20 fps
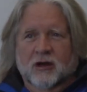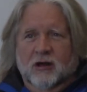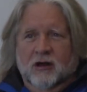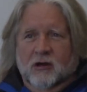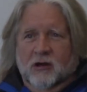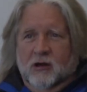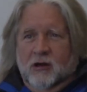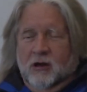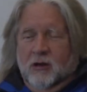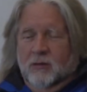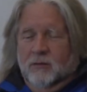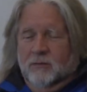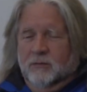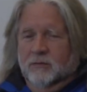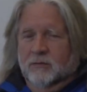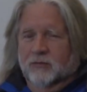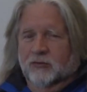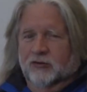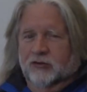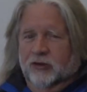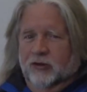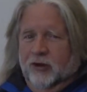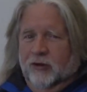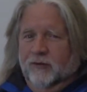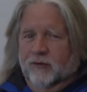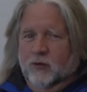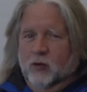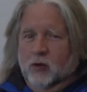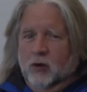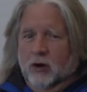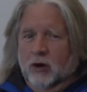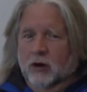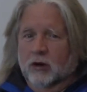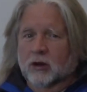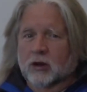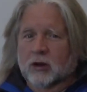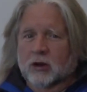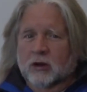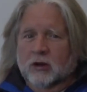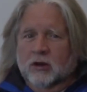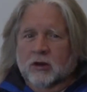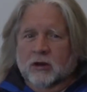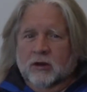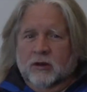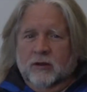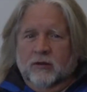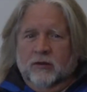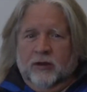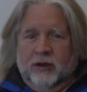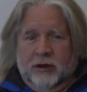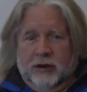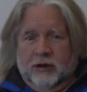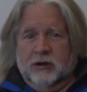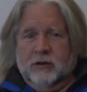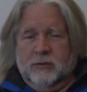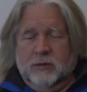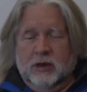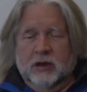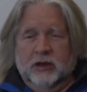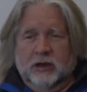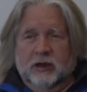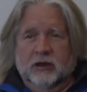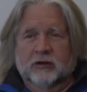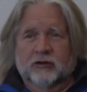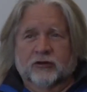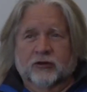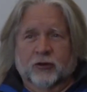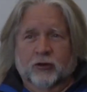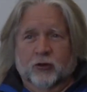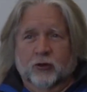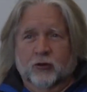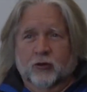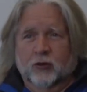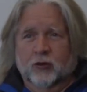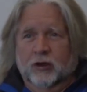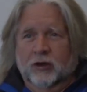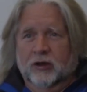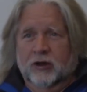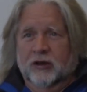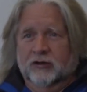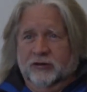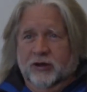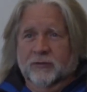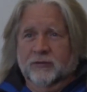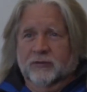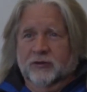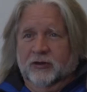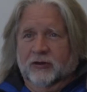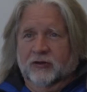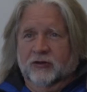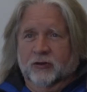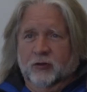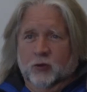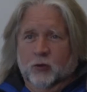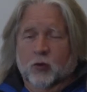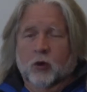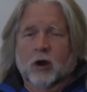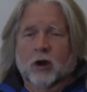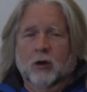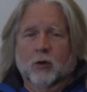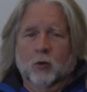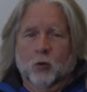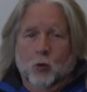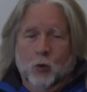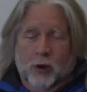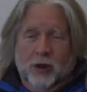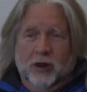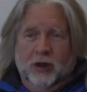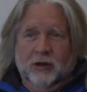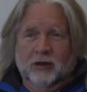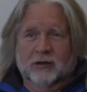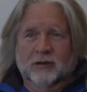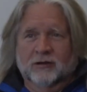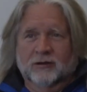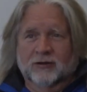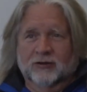Um, so therefore, they are committed to attempting to win